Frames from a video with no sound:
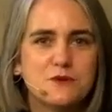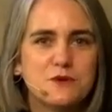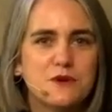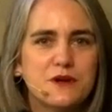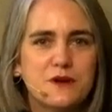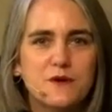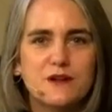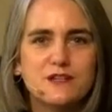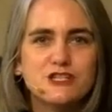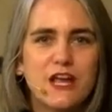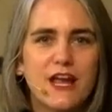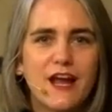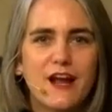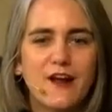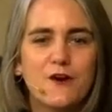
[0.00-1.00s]
or your
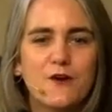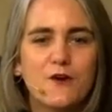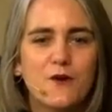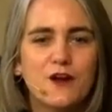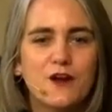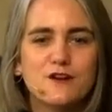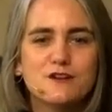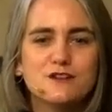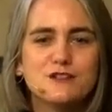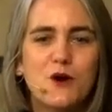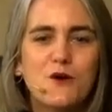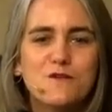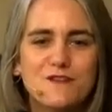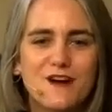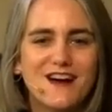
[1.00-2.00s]
chair or your
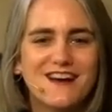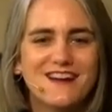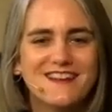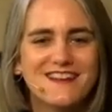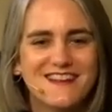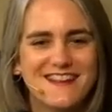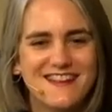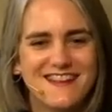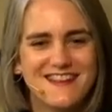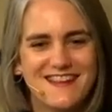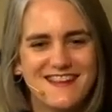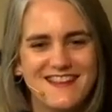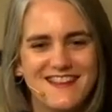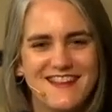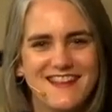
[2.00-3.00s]
sofa.
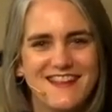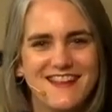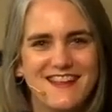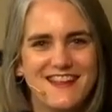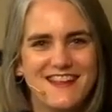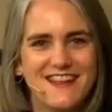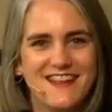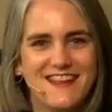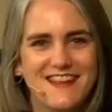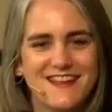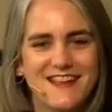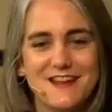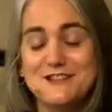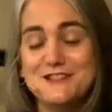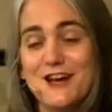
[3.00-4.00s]

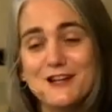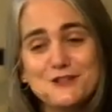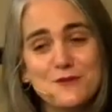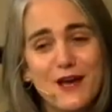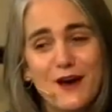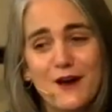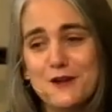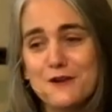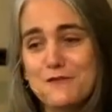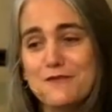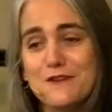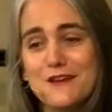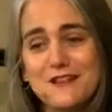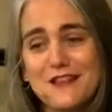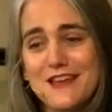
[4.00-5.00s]
Get in touch with how you're
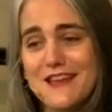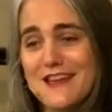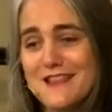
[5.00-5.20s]
feeling